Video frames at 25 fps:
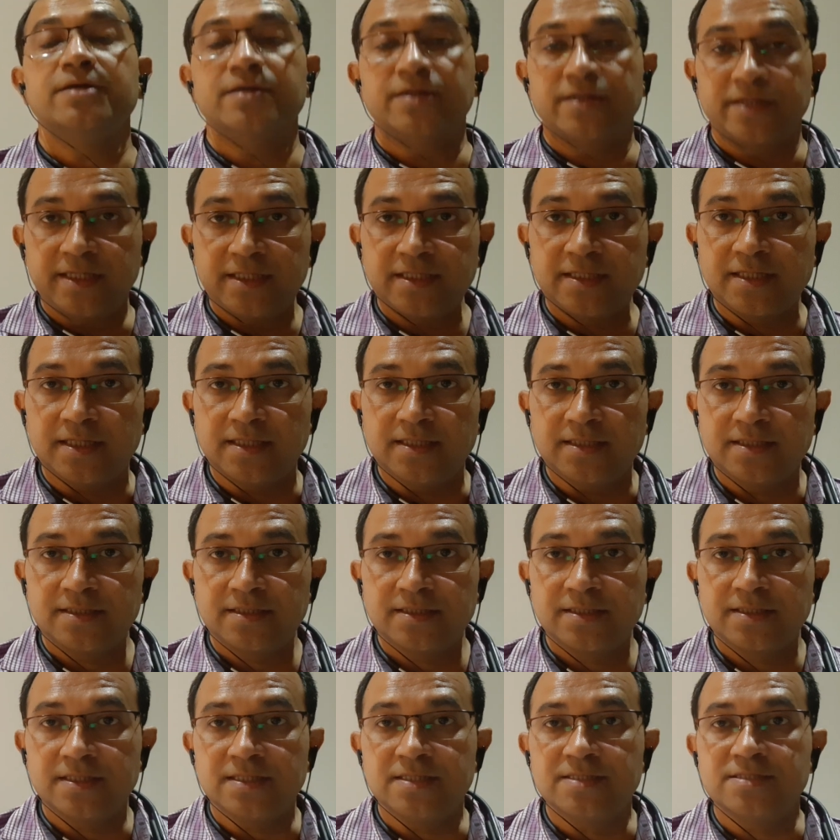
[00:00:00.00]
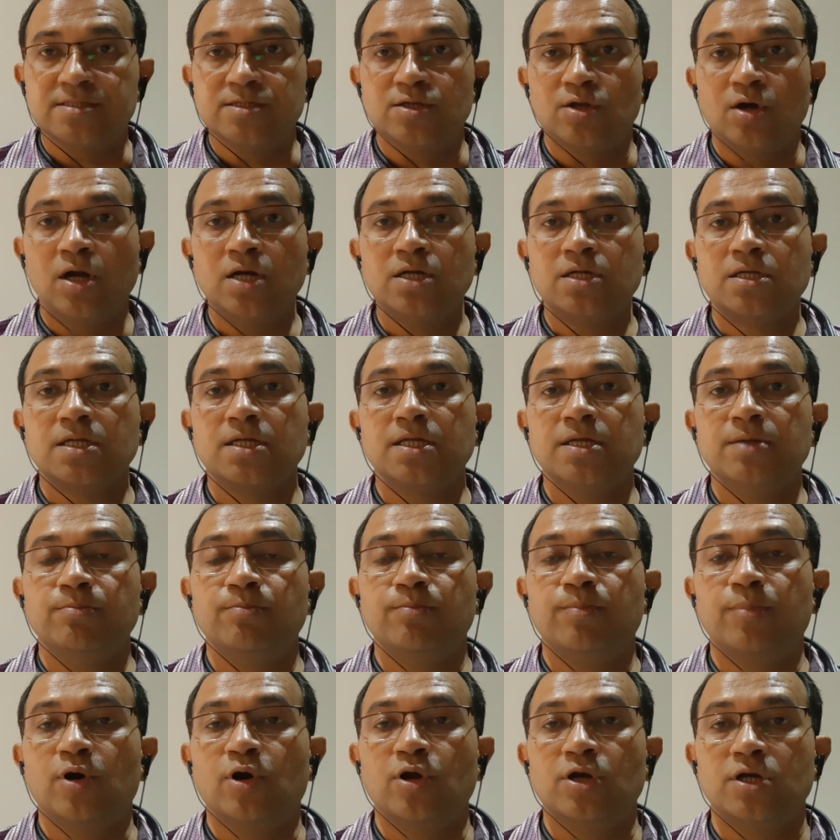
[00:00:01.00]
written is not
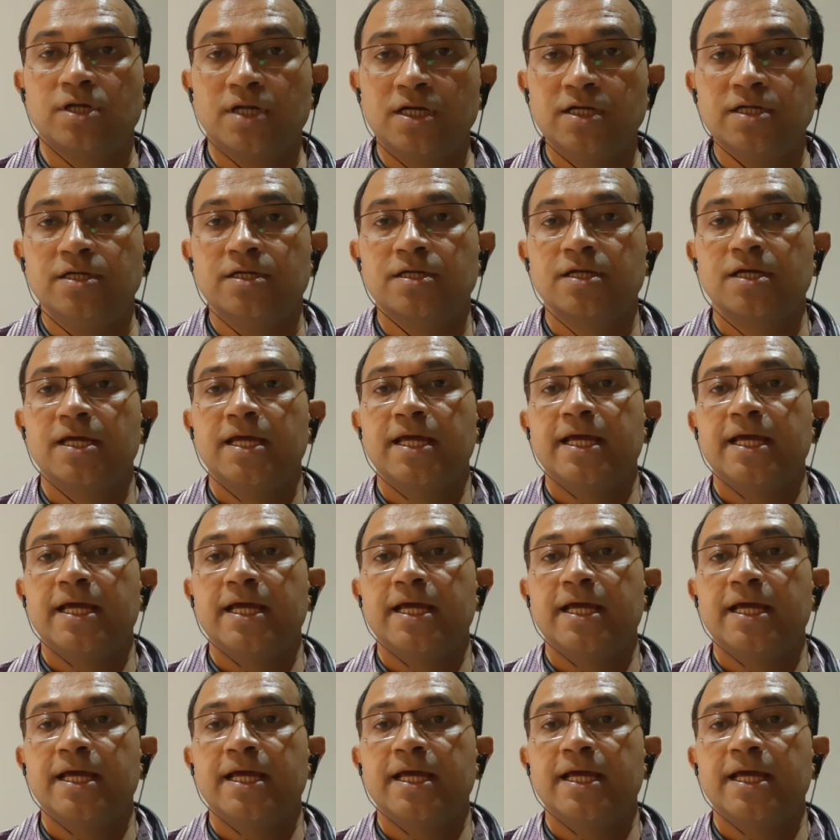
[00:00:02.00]
important.